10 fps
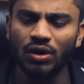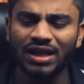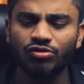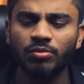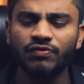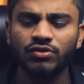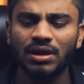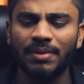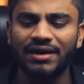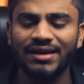let's move to
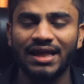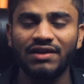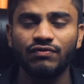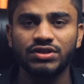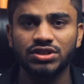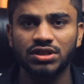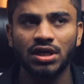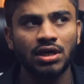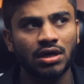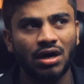the battery life, which is
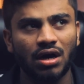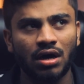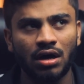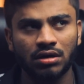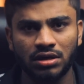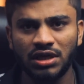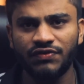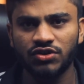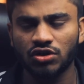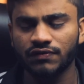a key
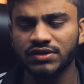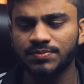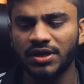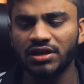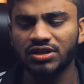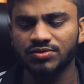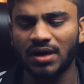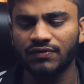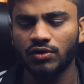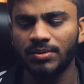feature of this particular
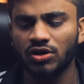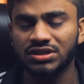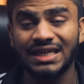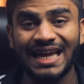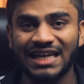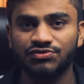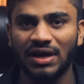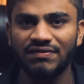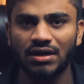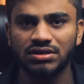smartphone, because it has
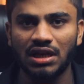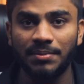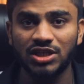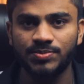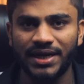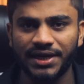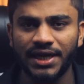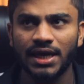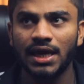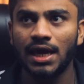5000 mAh
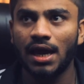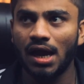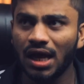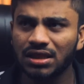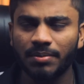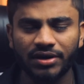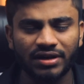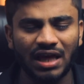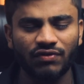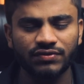battery and the
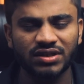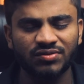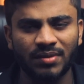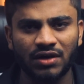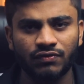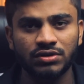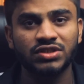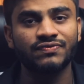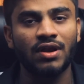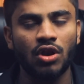battery life of this smartphone
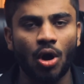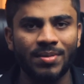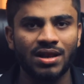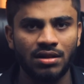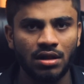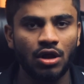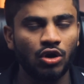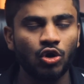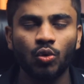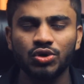is phenomenal.
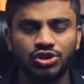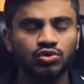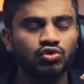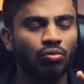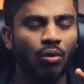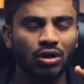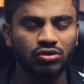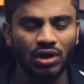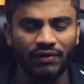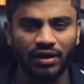No issues
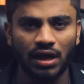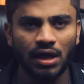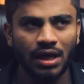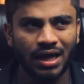whatsoever.